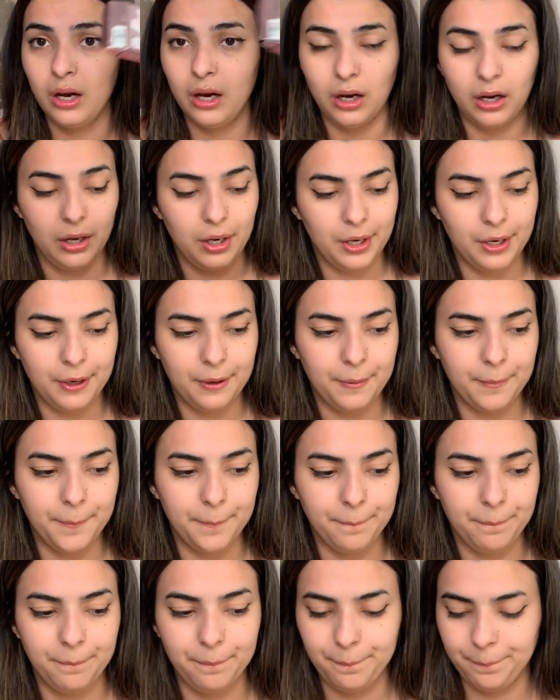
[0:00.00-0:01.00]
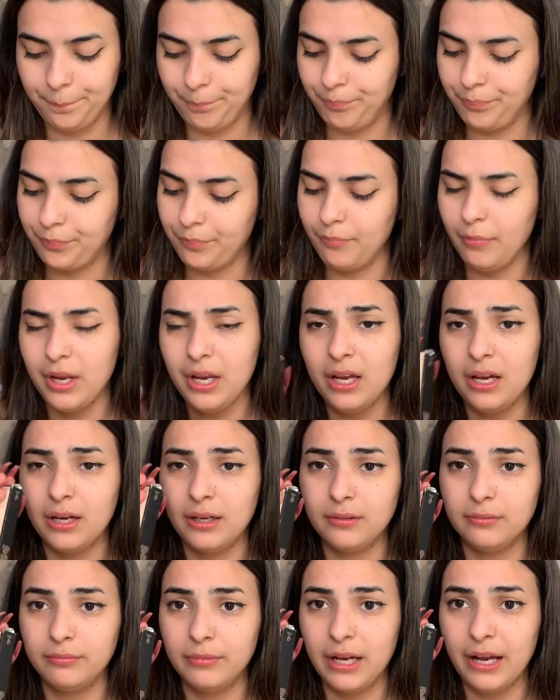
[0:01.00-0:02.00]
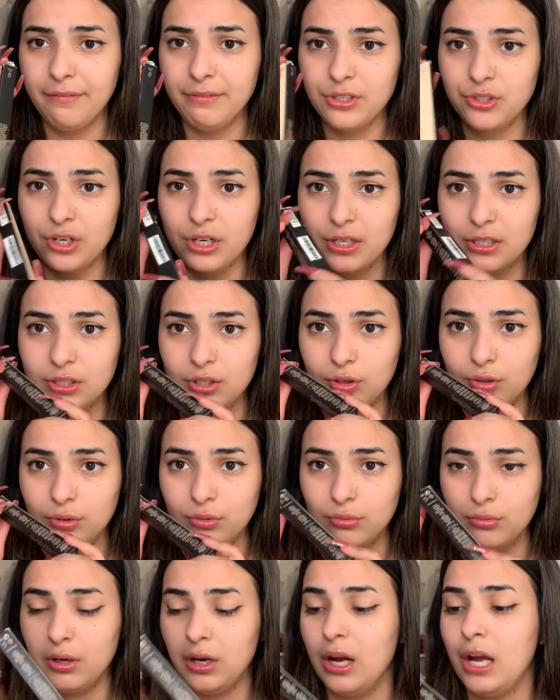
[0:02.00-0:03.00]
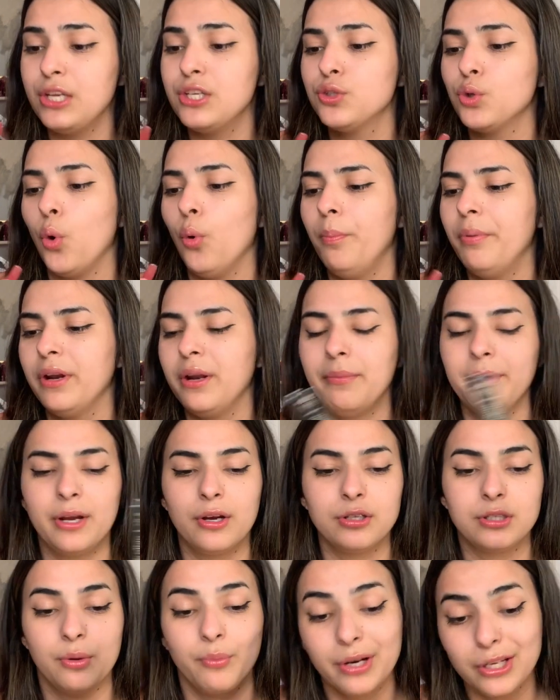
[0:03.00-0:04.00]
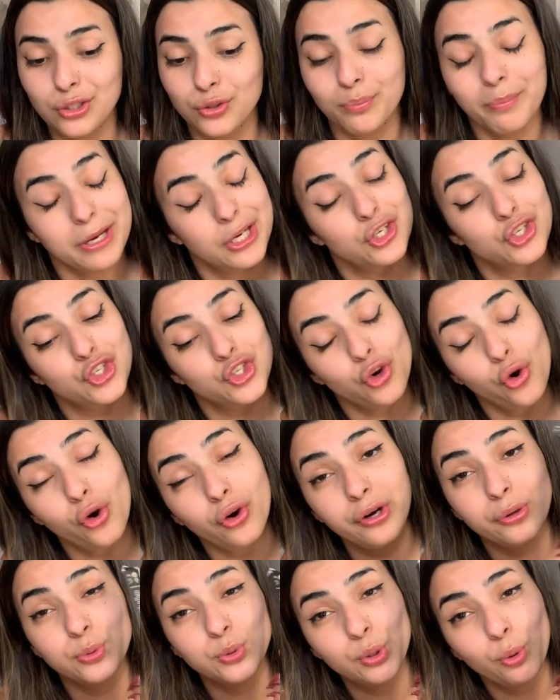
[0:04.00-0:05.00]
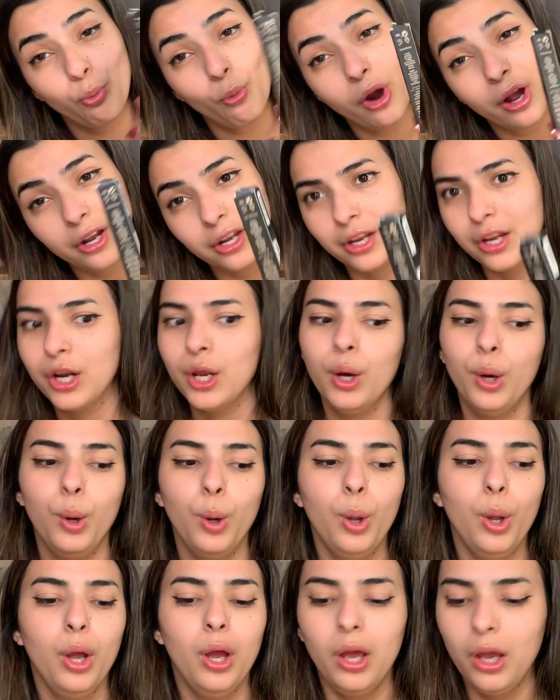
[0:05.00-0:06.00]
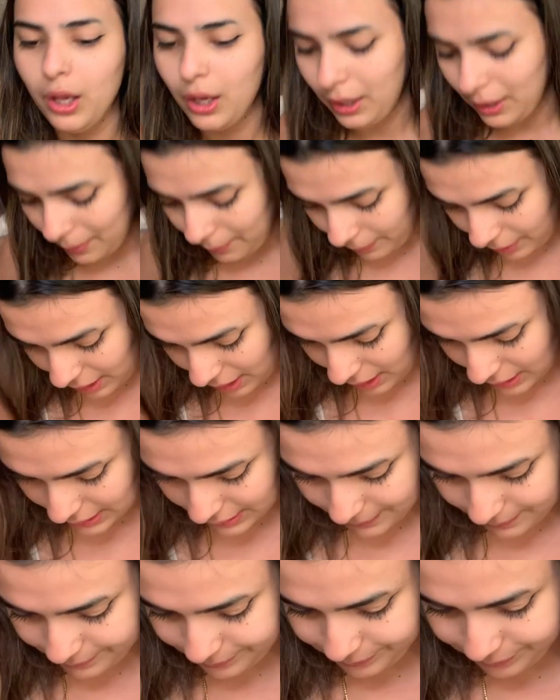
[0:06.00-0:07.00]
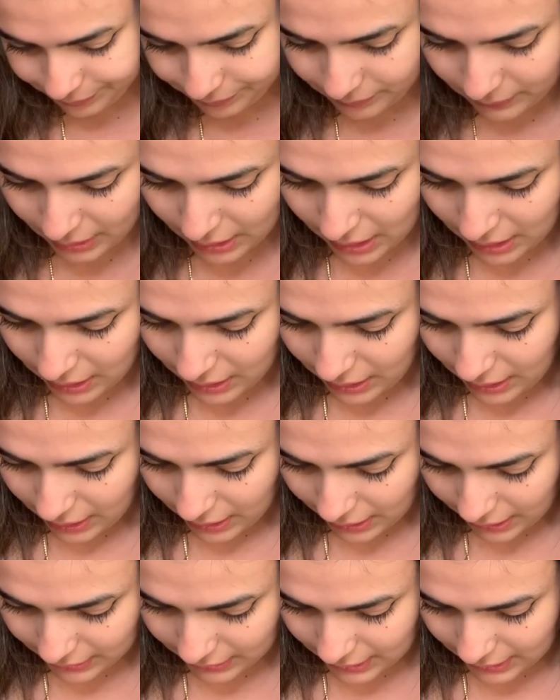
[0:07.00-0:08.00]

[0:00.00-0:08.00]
But yeah, I haven't tried it, so I just opened it because I wanted to make sure it's the one, you know? Man. And